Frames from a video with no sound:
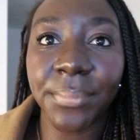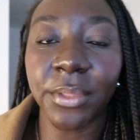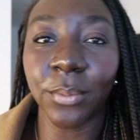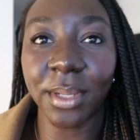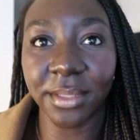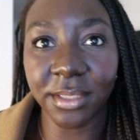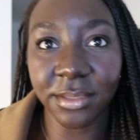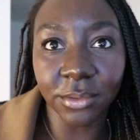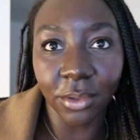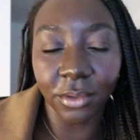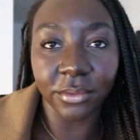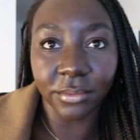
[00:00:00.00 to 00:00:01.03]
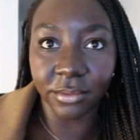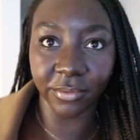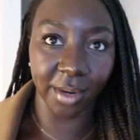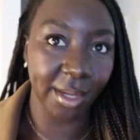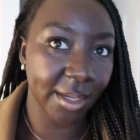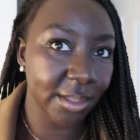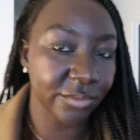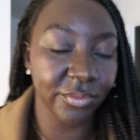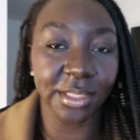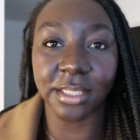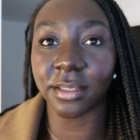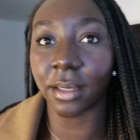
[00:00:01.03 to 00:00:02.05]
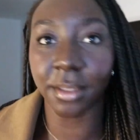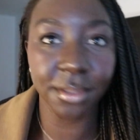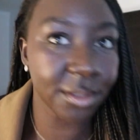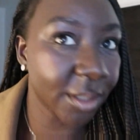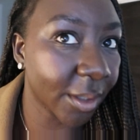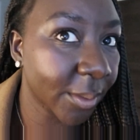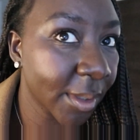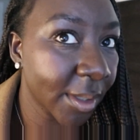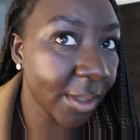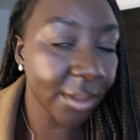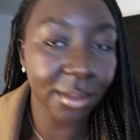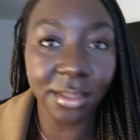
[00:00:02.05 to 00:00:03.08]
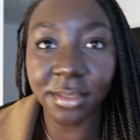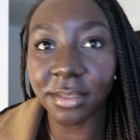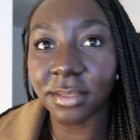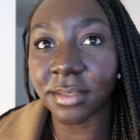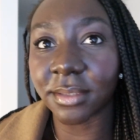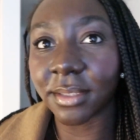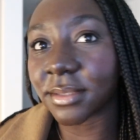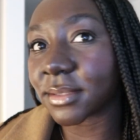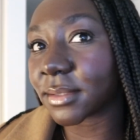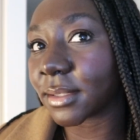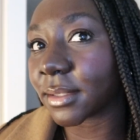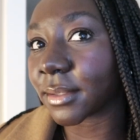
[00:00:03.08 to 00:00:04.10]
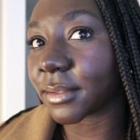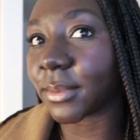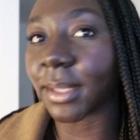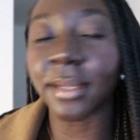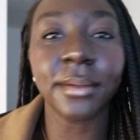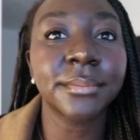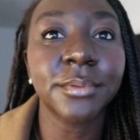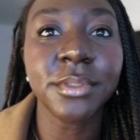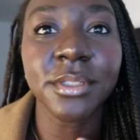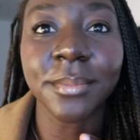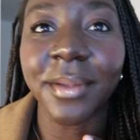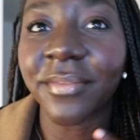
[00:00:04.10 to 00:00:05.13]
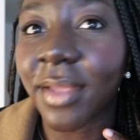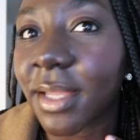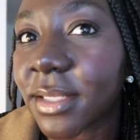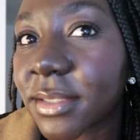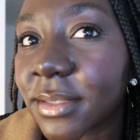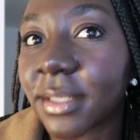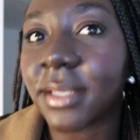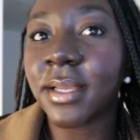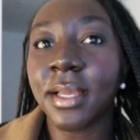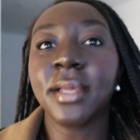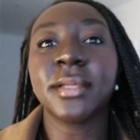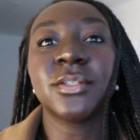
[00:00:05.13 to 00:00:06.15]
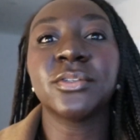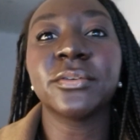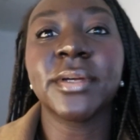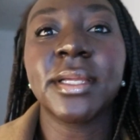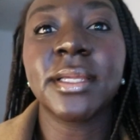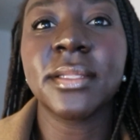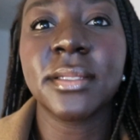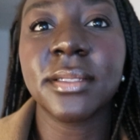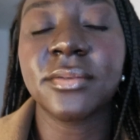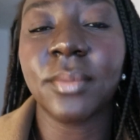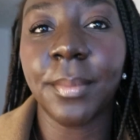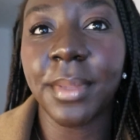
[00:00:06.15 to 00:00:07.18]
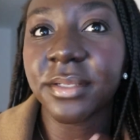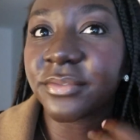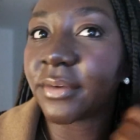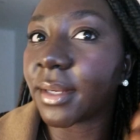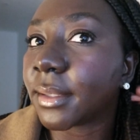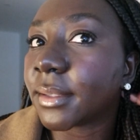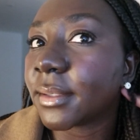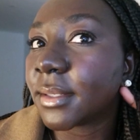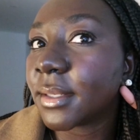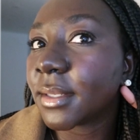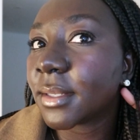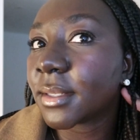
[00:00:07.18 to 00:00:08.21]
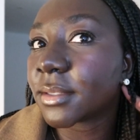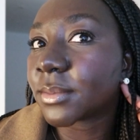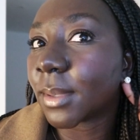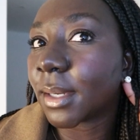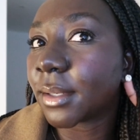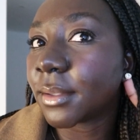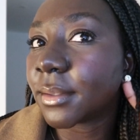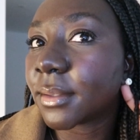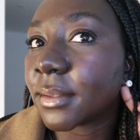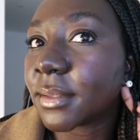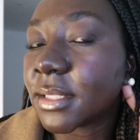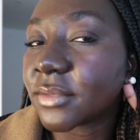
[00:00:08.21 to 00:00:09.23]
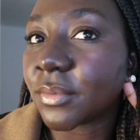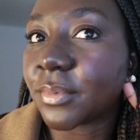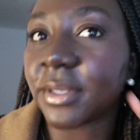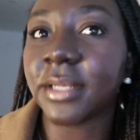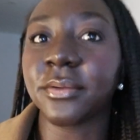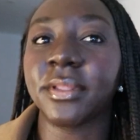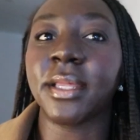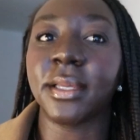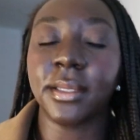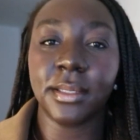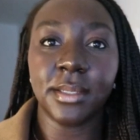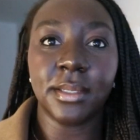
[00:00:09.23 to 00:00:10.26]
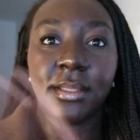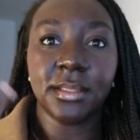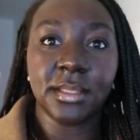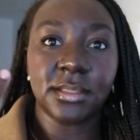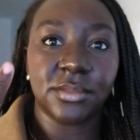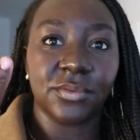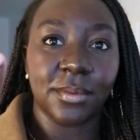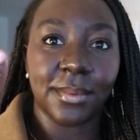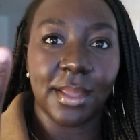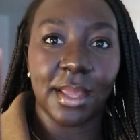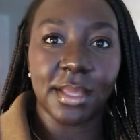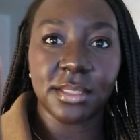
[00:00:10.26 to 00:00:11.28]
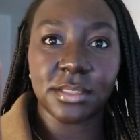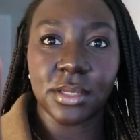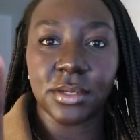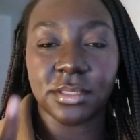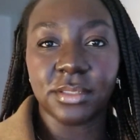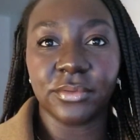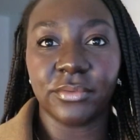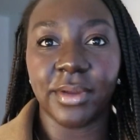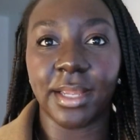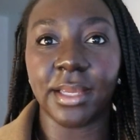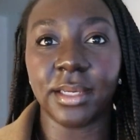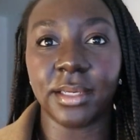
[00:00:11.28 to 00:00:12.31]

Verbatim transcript: The weather is not great and it's really dark. So this is just quick what's on my face. Jewelry, it's from my best friend as well. These are from Pretty Little Thing. This is from ASOS, the ring.